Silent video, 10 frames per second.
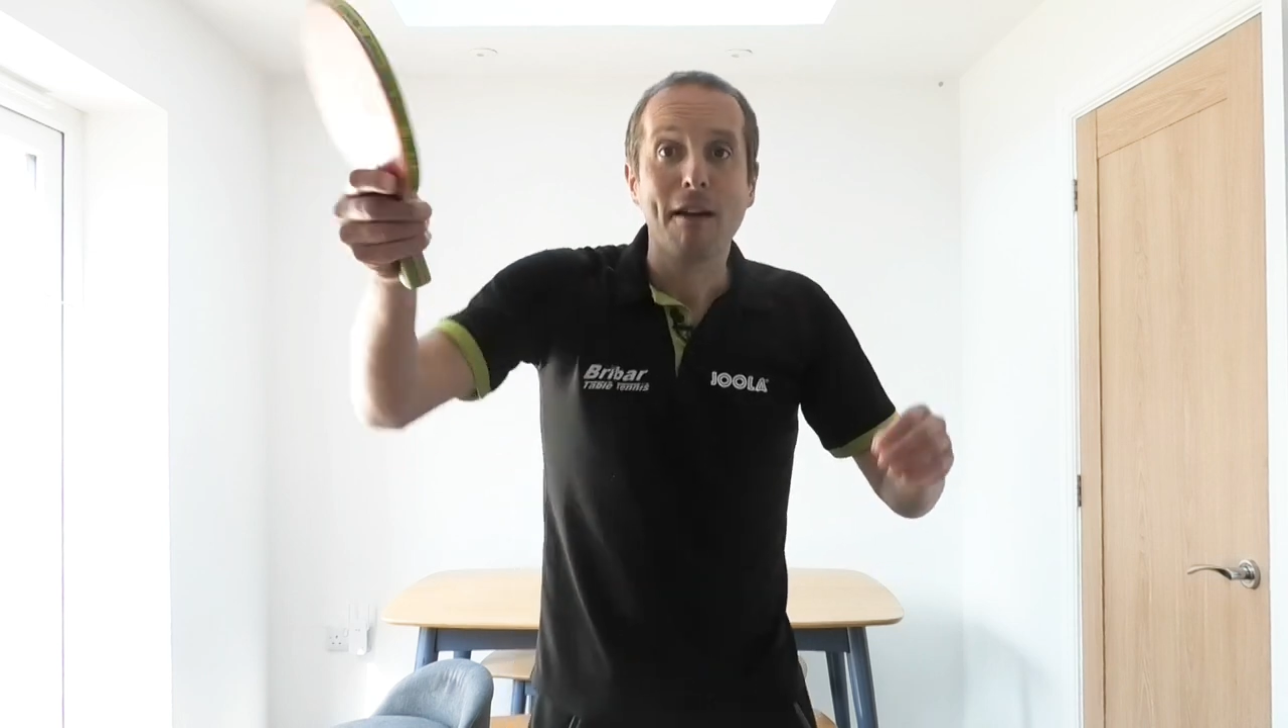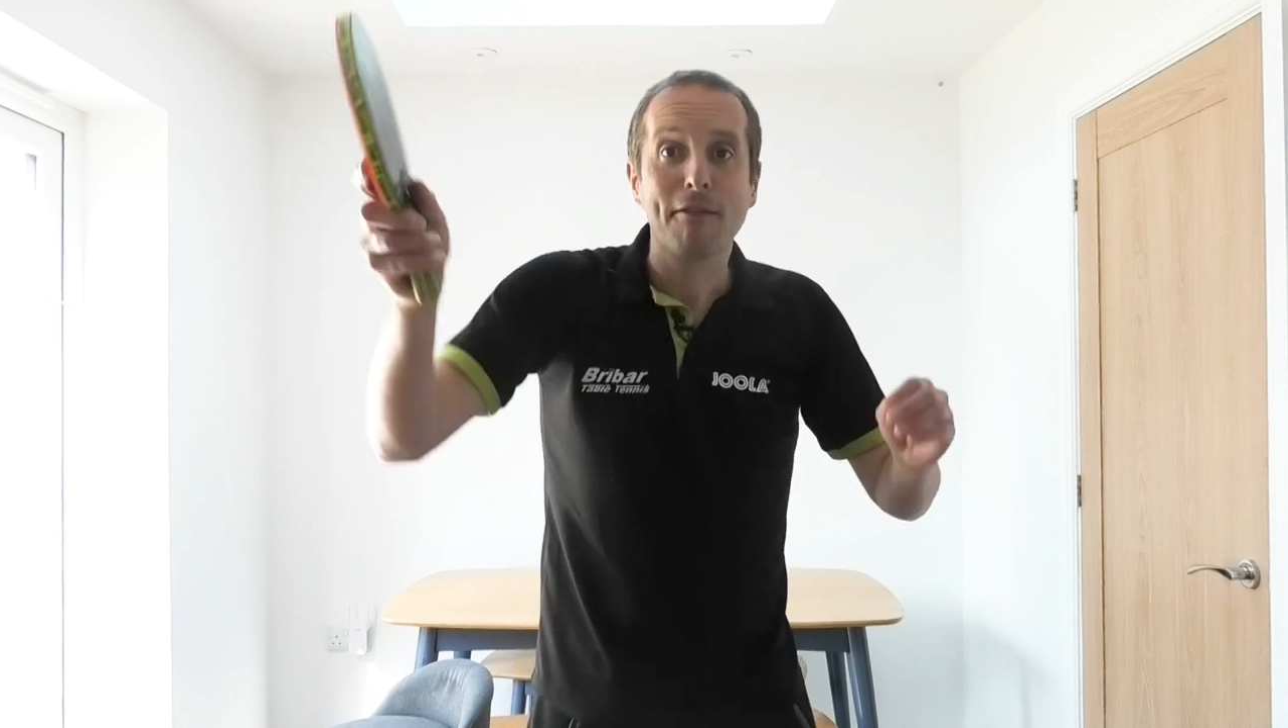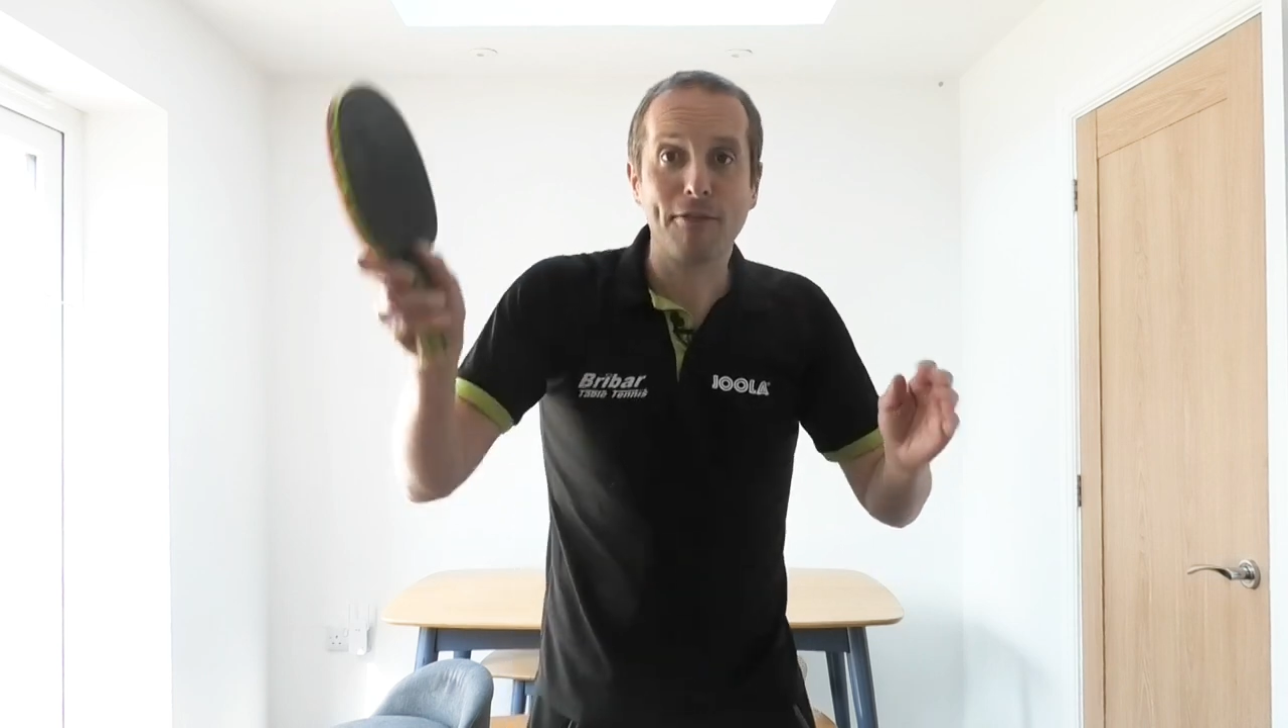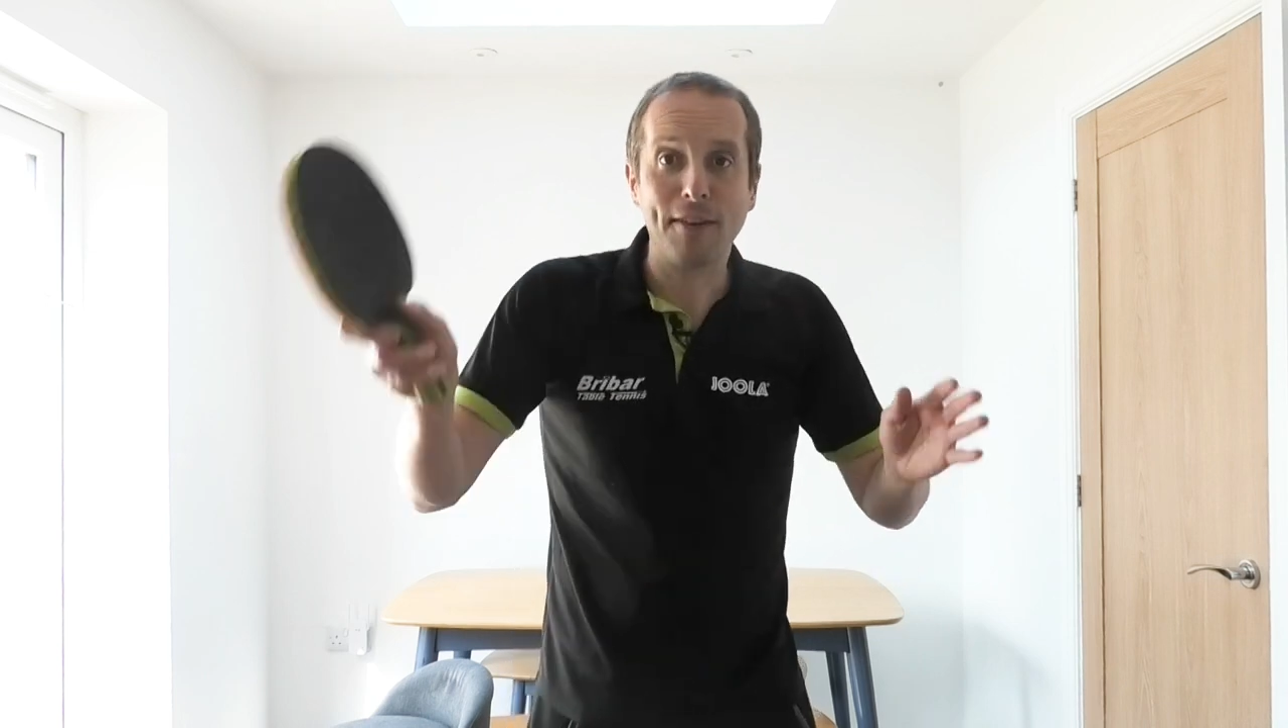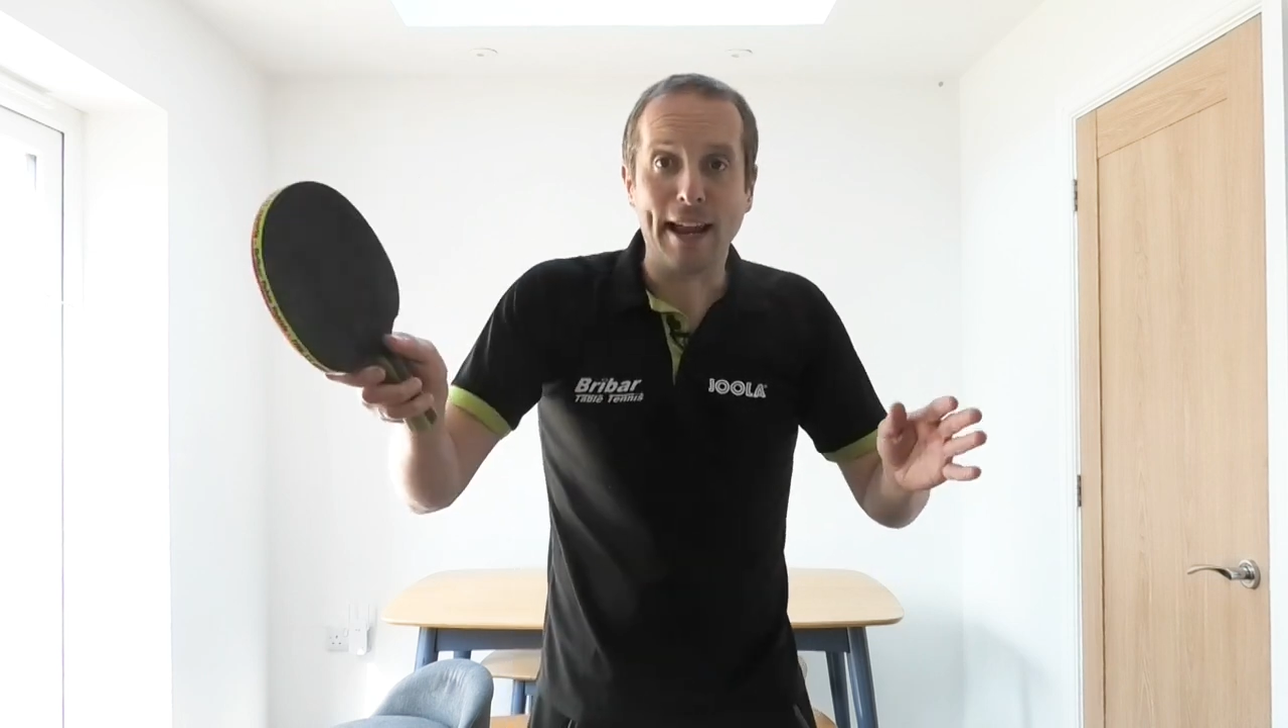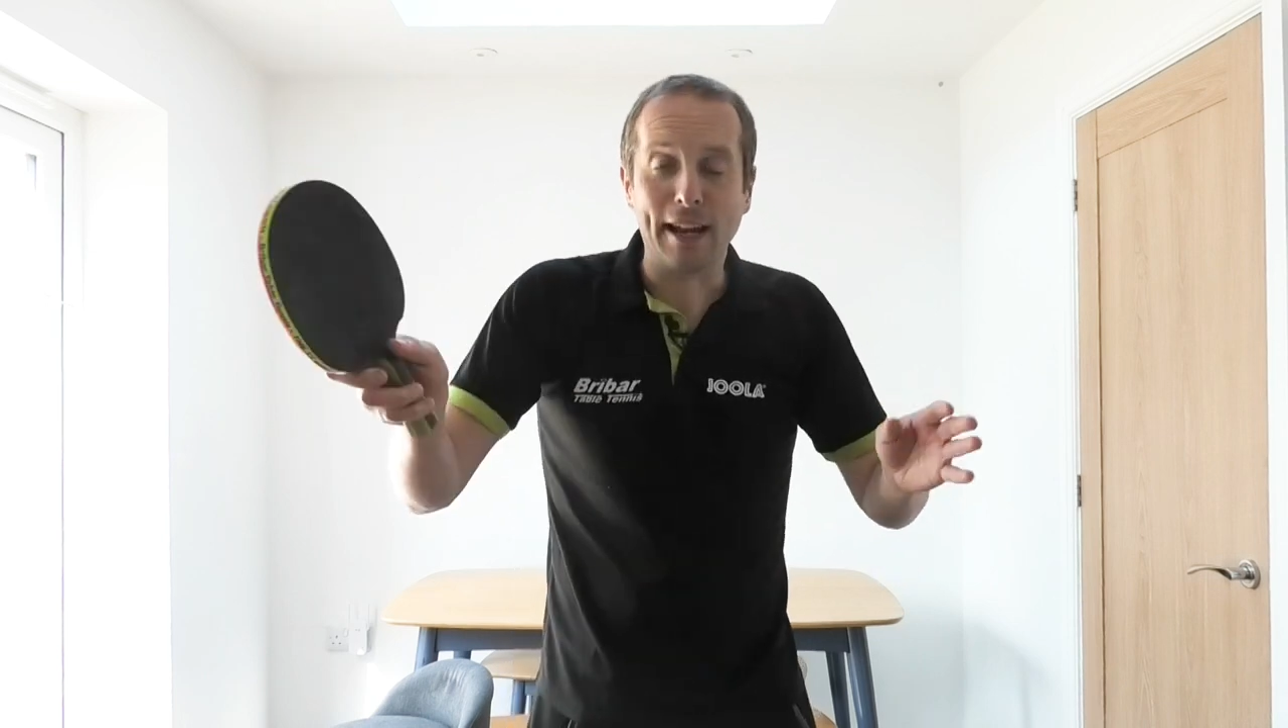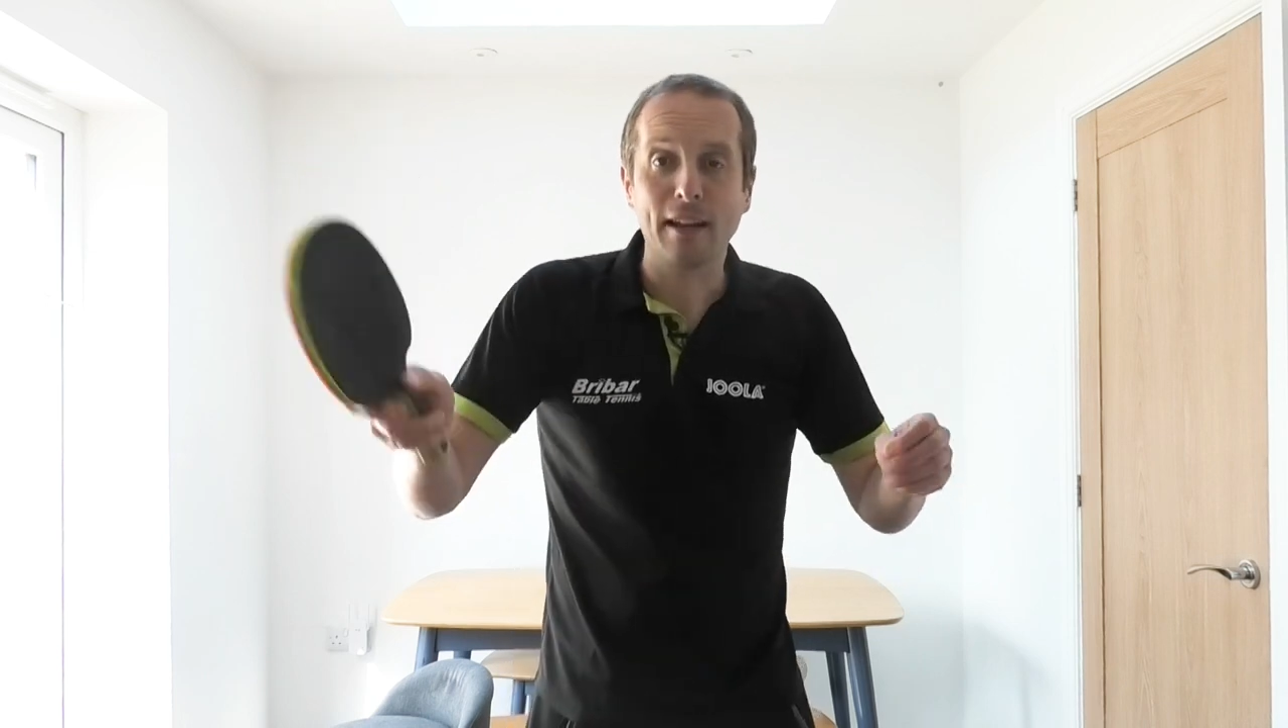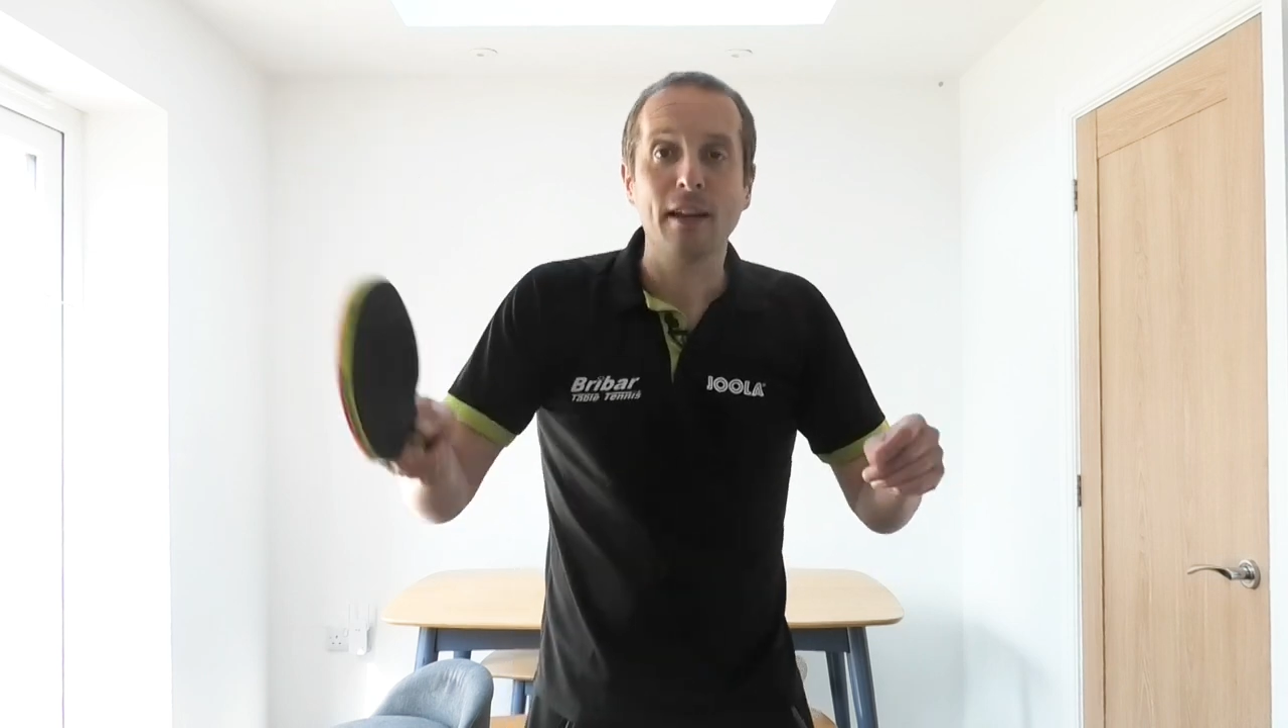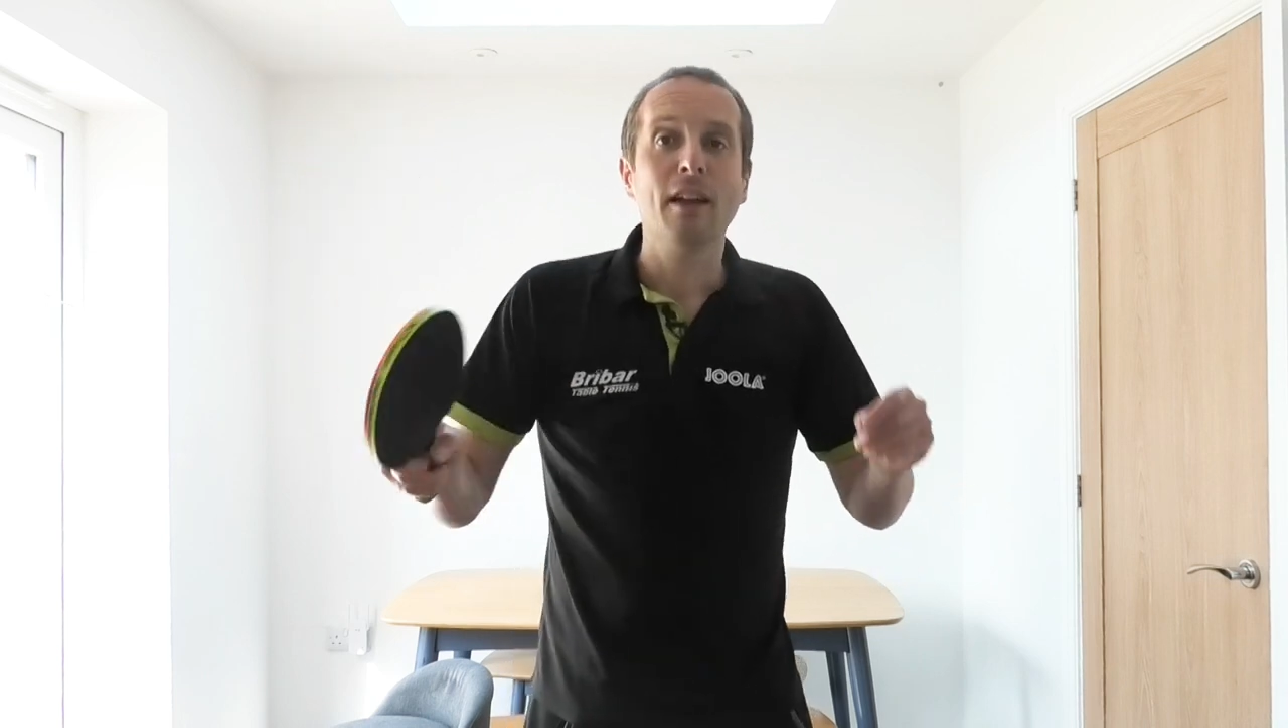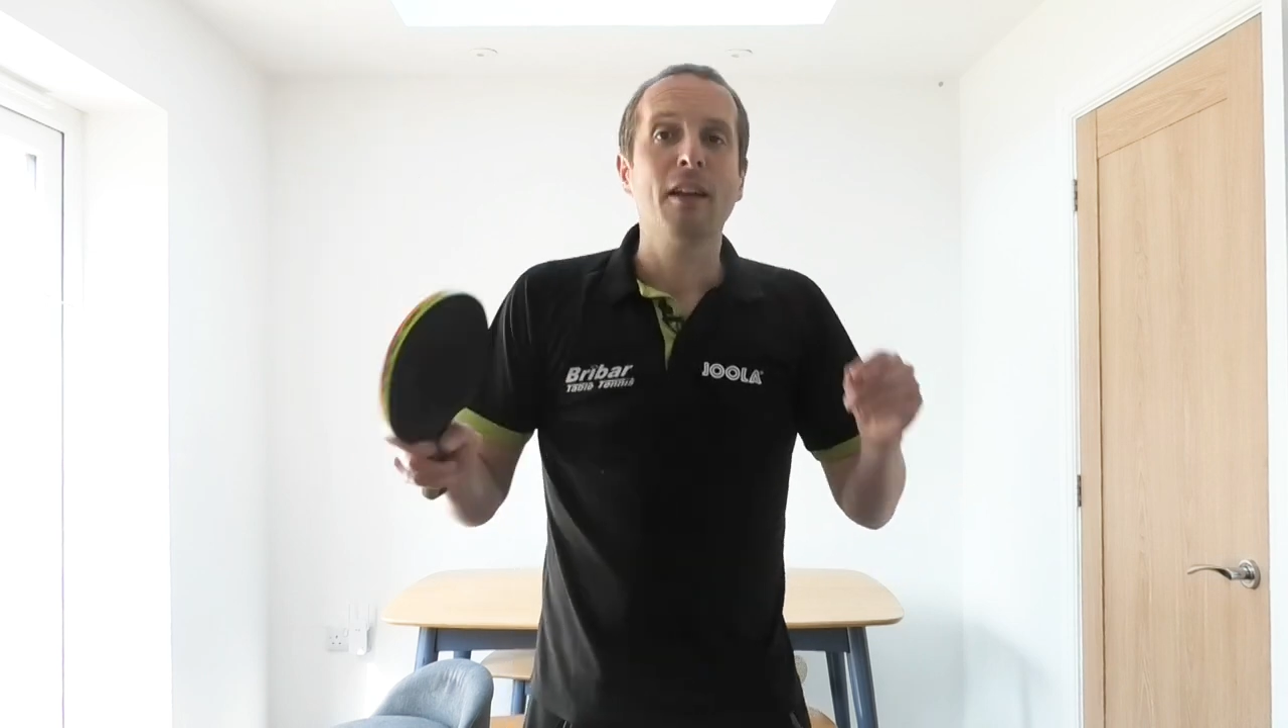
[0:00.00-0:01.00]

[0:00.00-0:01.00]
flick.